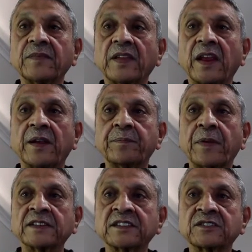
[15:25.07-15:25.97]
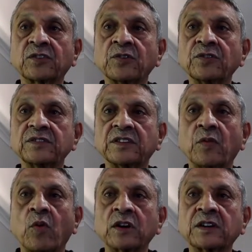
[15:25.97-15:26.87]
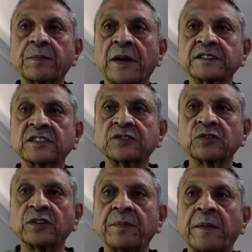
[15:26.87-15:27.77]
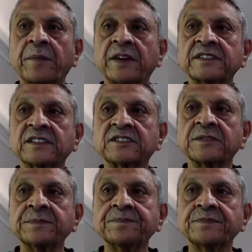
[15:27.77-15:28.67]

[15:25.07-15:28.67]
it passes through, the water passes through the membrane system